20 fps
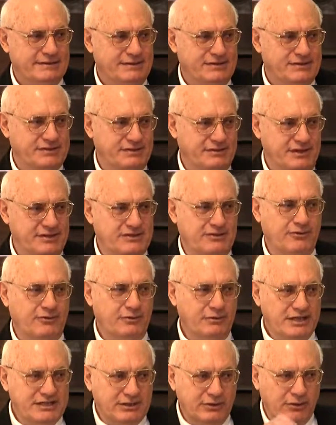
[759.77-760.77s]
So there's
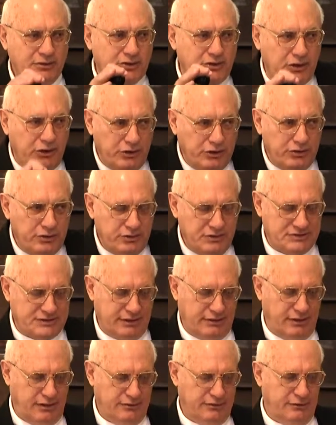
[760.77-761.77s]
all these little clues
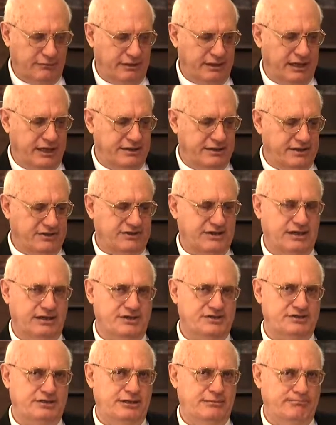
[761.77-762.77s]
along the way that tell
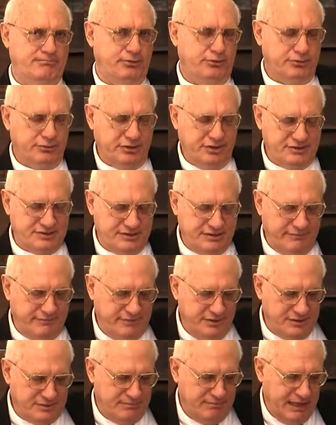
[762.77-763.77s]
us the importance of
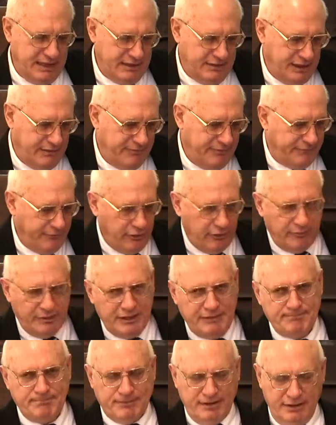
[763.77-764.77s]
this manna. Now, before we
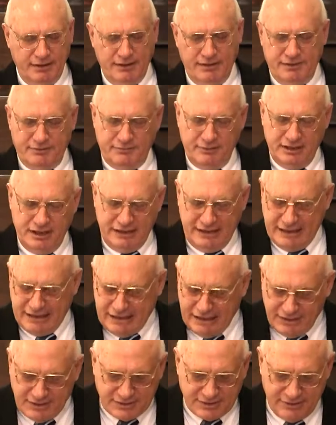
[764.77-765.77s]
really get
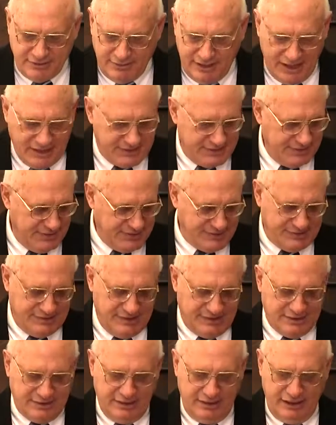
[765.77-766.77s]
into Exodus
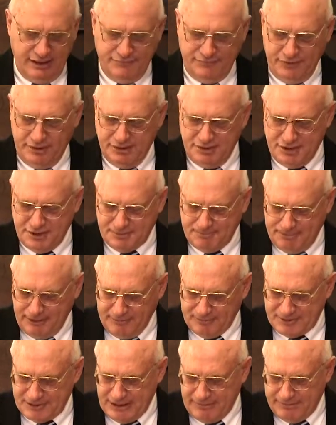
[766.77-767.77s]
sixteen, if you can just
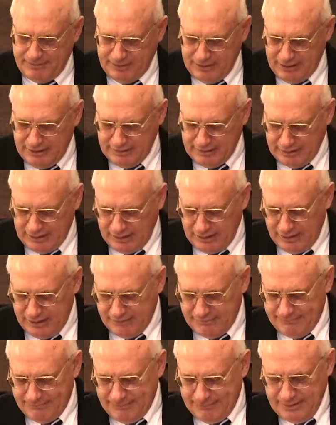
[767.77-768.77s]
pop something in there
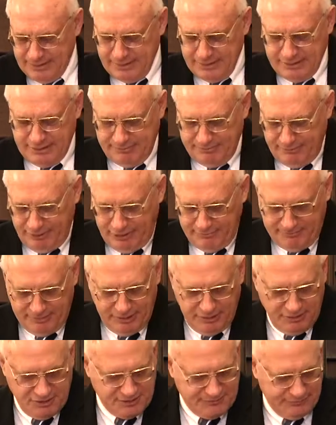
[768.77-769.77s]
that might be
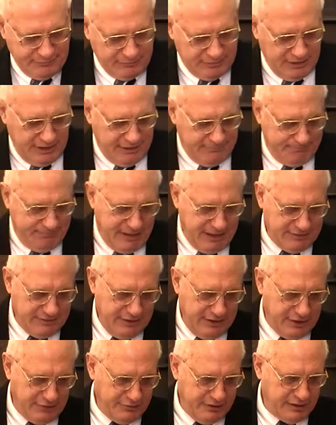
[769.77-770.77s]
useful to get back
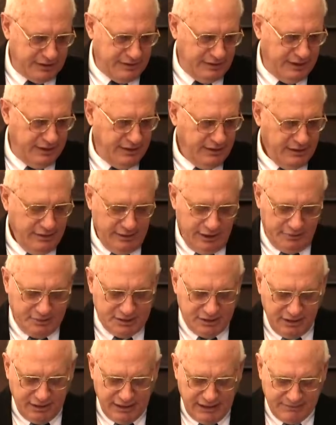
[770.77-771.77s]
there quickly, I want
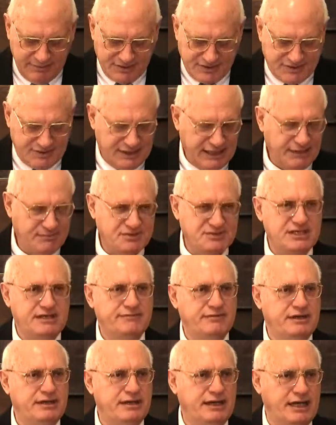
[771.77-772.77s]
you to come to Psalm
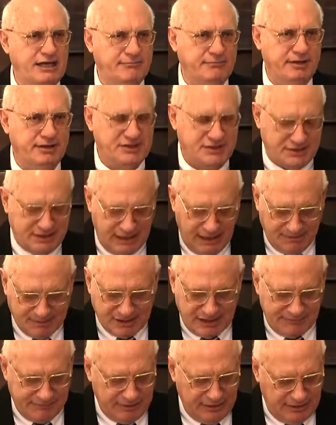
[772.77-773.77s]
seventy-eight, because Psalm
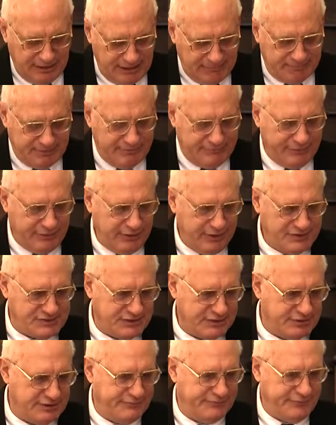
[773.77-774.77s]
seventy-eight provides a
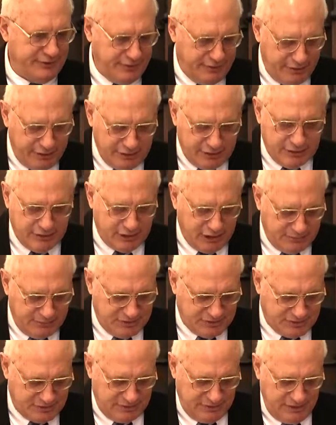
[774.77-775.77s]
divine
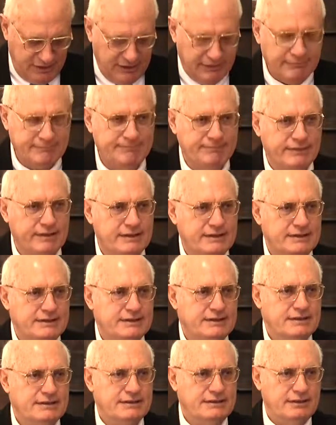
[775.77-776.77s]
commentary
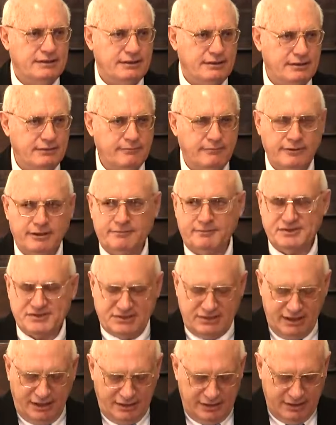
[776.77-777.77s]
on what was
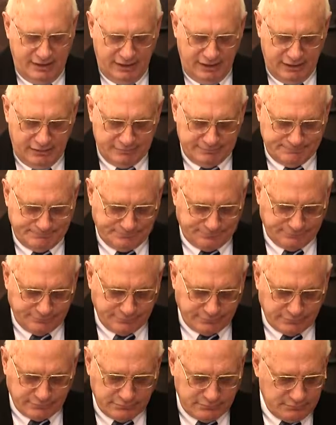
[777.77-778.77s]
done here.
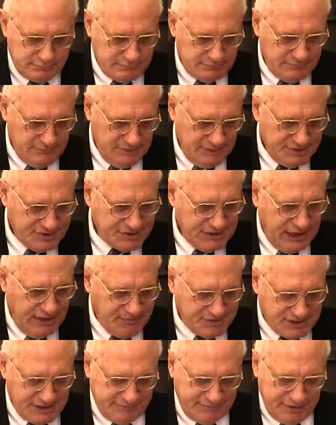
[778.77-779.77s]
Psalm
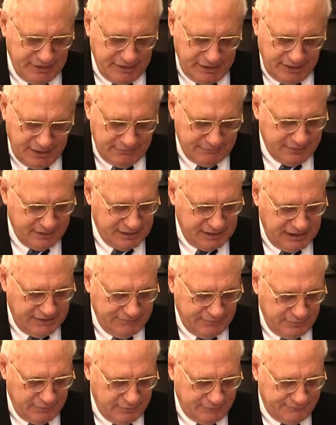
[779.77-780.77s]
seventy-eight, and we're going to have
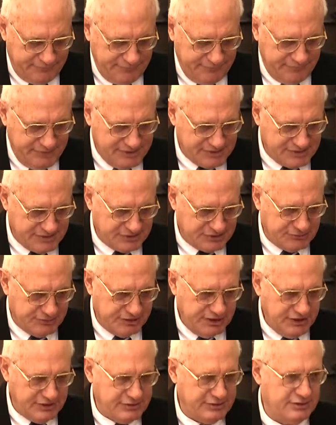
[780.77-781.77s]
a look from verses
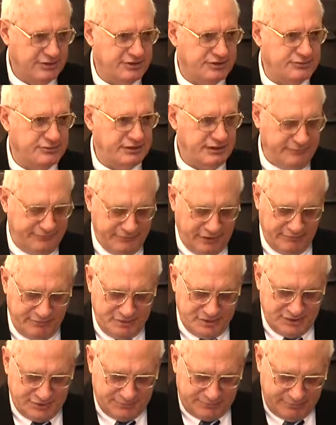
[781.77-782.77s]
twenty-two to twenty-five. We
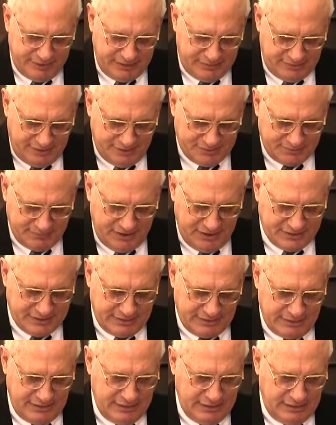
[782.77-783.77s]
just read this
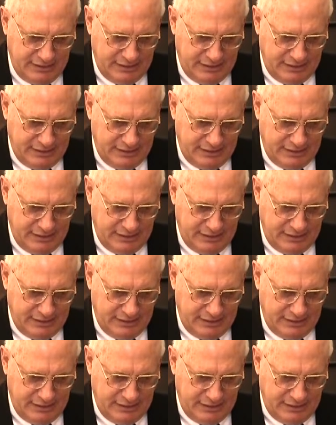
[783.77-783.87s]
recently in